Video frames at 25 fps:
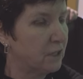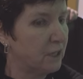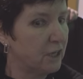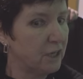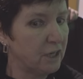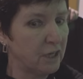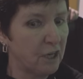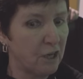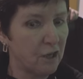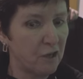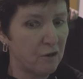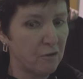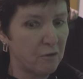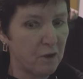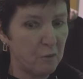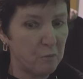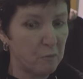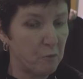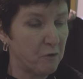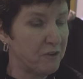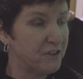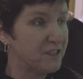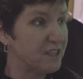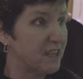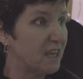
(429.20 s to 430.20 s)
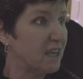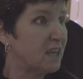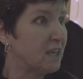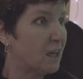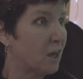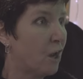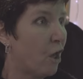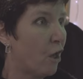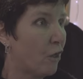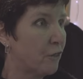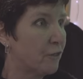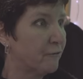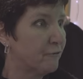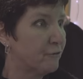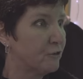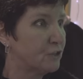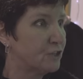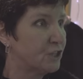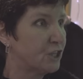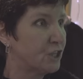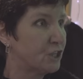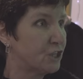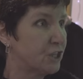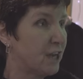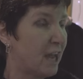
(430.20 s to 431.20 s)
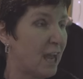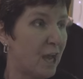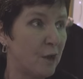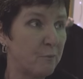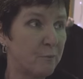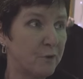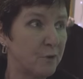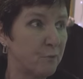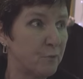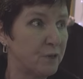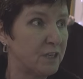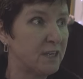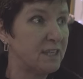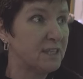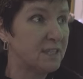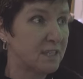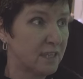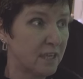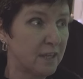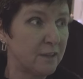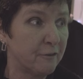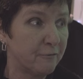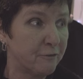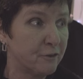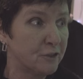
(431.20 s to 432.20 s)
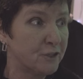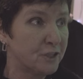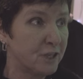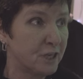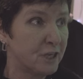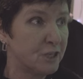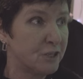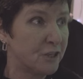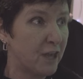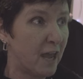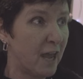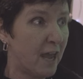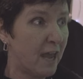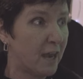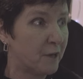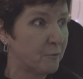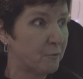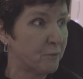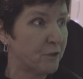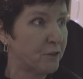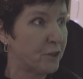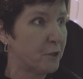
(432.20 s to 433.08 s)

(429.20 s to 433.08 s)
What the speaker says: You know, and we're seeing a lot of the footage now, but we did see the footage then.